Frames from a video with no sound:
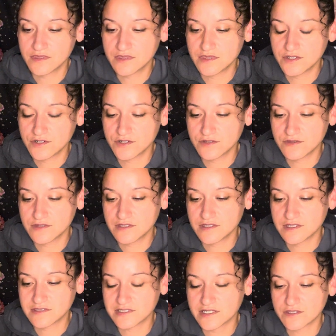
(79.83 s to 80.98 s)

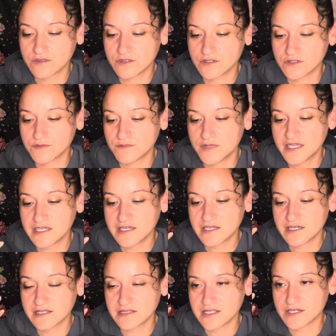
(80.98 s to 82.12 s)
it's like they're making
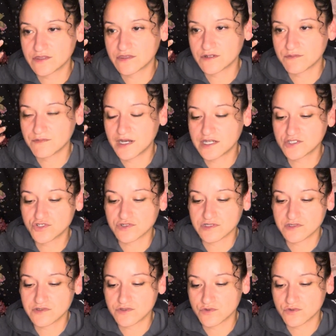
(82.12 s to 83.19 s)
it like their mantras,